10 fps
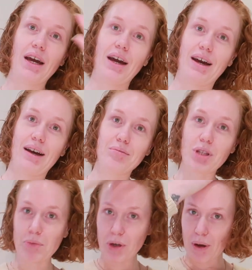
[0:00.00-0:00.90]

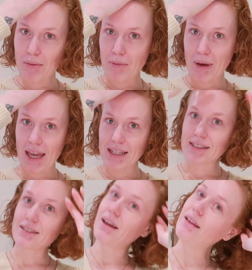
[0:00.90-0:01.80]
So I put away my
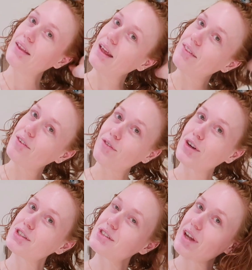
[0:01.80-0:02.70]
bangs, and then the
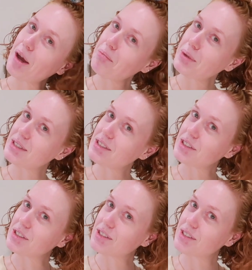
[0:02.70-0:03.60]
first step is
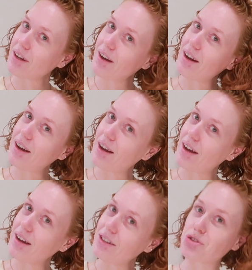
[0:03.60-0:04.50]
just
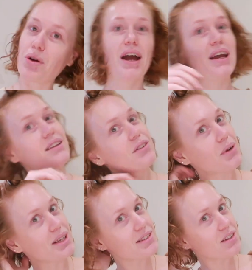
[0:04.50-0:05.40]
drying the
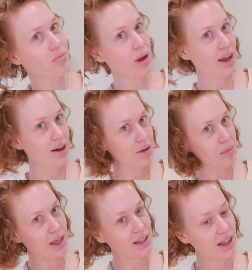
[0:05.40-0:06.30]
rest of my hair a
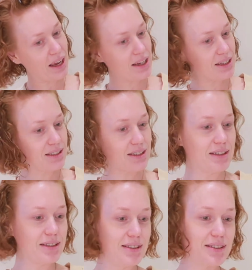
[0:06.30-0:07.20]
bit, like until
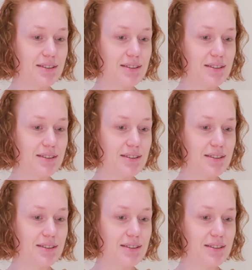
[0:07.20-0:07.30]
it's